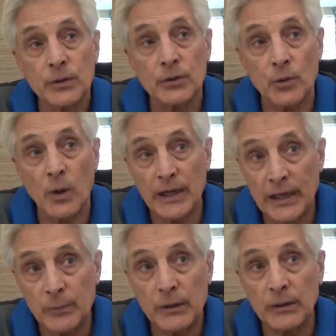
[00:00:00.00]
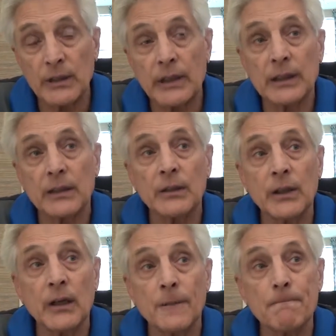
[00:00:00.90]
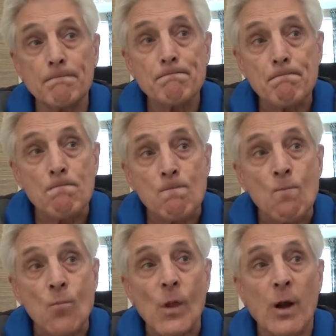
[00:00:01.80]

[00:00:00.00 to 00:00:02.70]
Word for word: Juwan Edmond and uh,